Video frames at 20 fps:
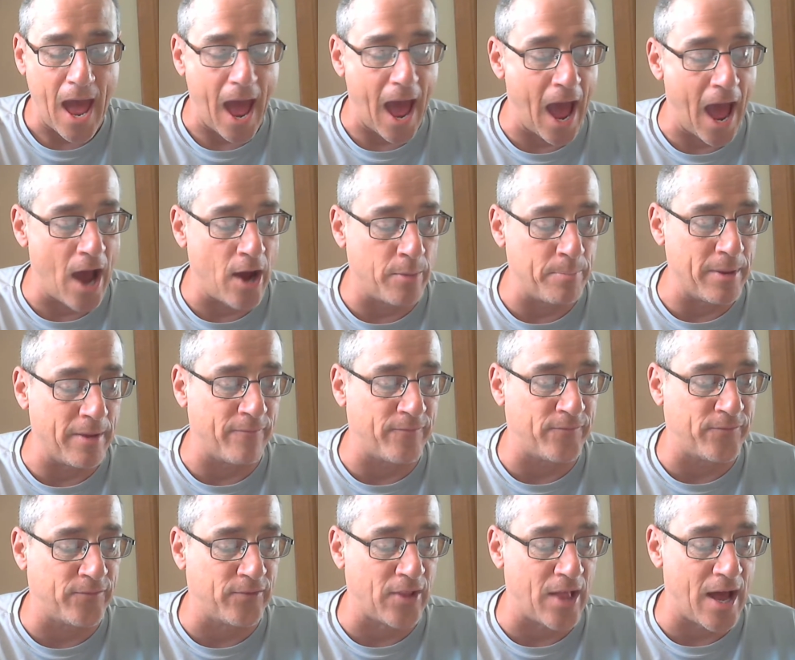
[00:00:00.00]
I'll be
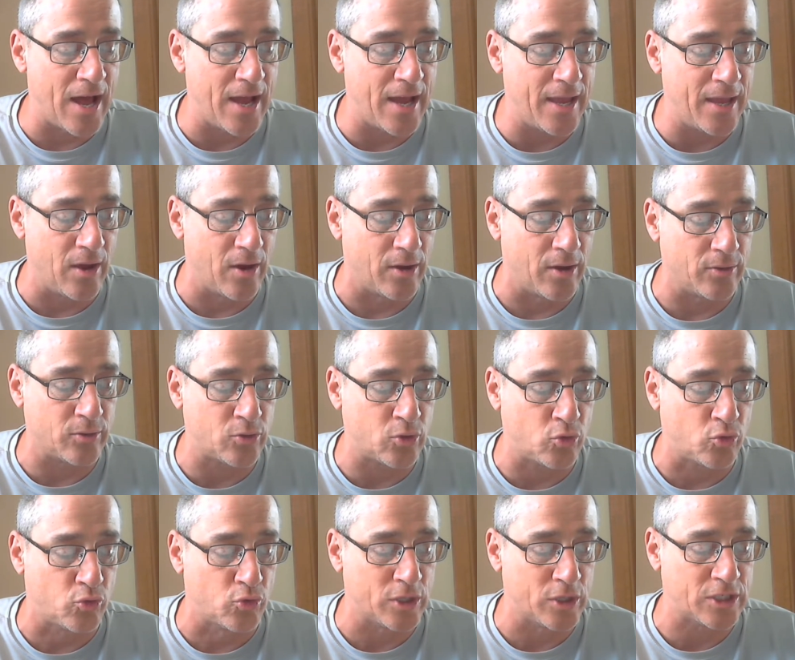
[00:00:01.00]
flying on
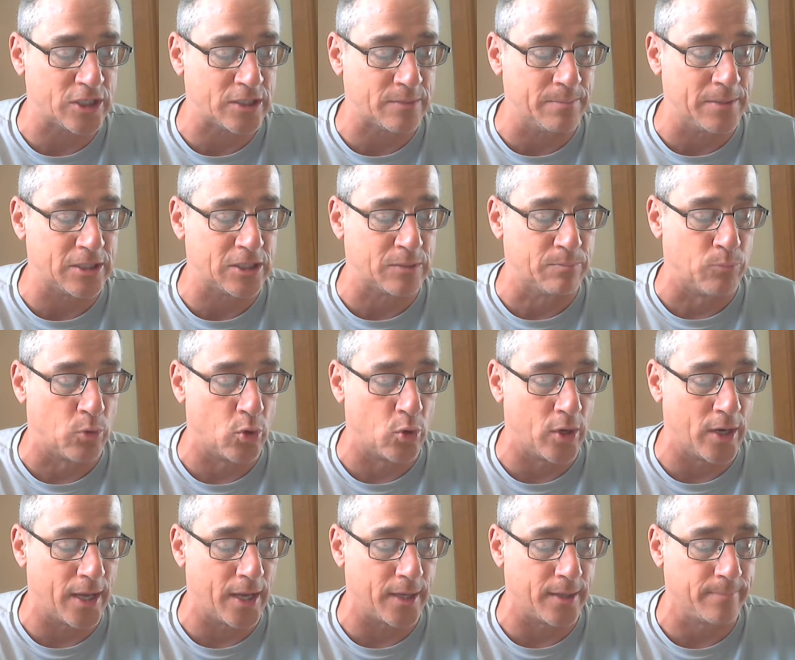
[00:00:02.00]
Christmas
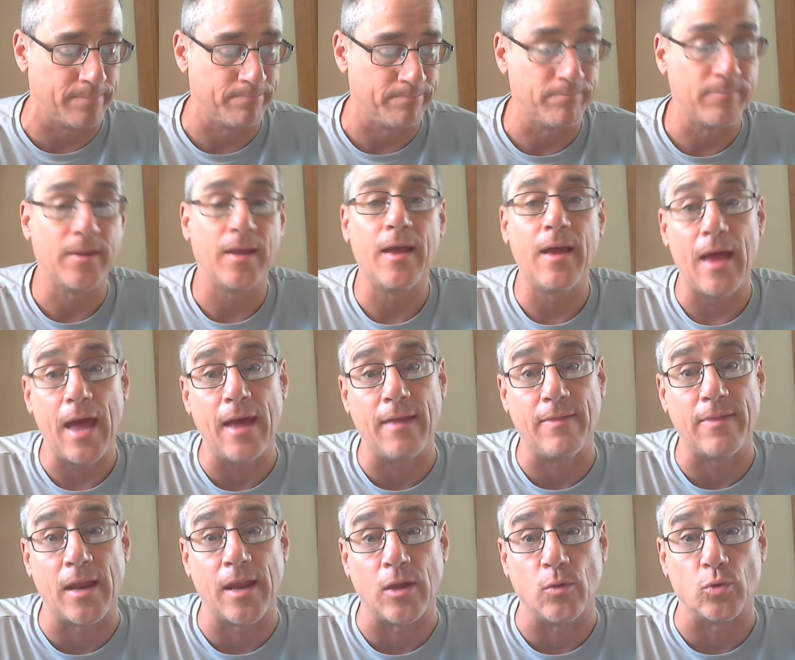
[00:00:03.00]
morning.
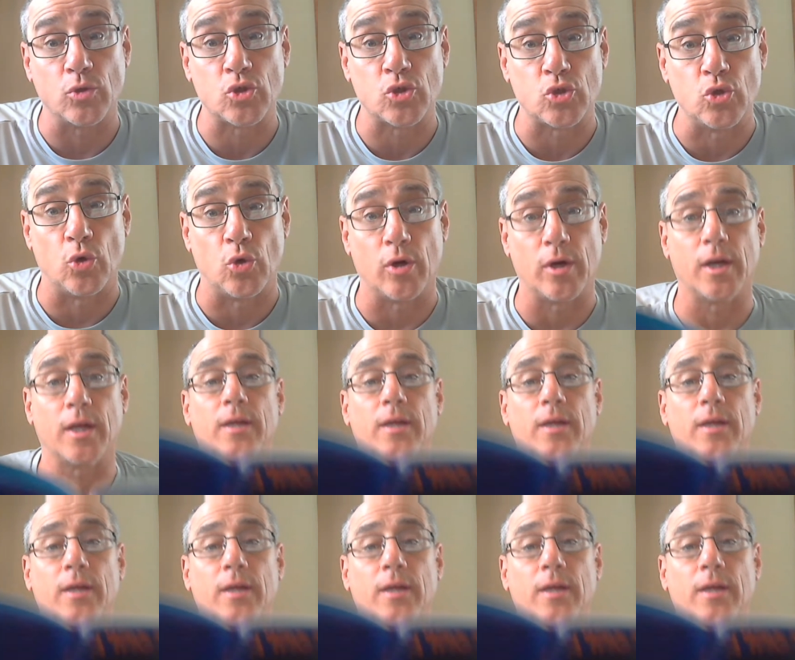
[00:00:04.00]
And then he was snoring.